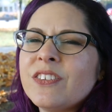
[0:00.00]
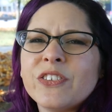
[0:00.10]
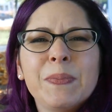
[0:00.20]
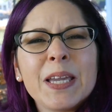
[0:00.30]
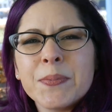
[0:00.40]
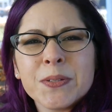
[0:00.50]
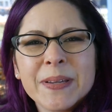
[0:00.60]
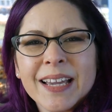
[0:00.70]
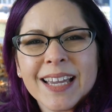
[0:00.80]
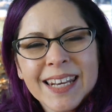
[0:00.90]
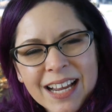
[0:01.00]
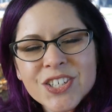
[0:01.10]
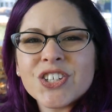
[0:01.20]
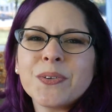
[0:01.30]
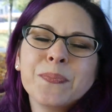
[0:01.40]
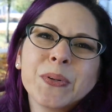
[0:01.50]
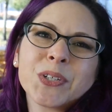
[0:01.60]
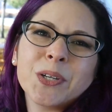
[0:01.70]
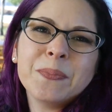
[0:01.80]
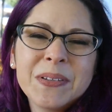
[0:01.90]
just being able to make a connection and build a
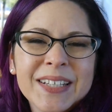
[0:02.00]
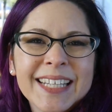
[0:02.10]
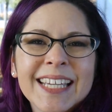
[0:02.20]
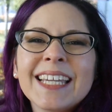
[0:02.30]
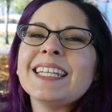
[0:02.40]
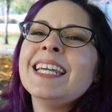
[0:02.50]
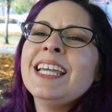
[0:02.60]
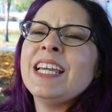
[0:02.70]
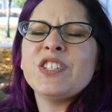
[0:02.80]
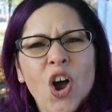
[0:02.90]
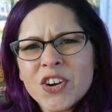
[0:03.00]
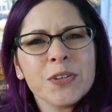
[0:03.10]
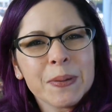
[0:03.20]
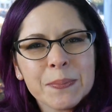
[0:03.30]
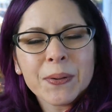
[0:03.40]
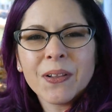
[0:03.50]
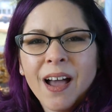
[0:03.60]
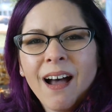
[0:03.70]
community and talk to people.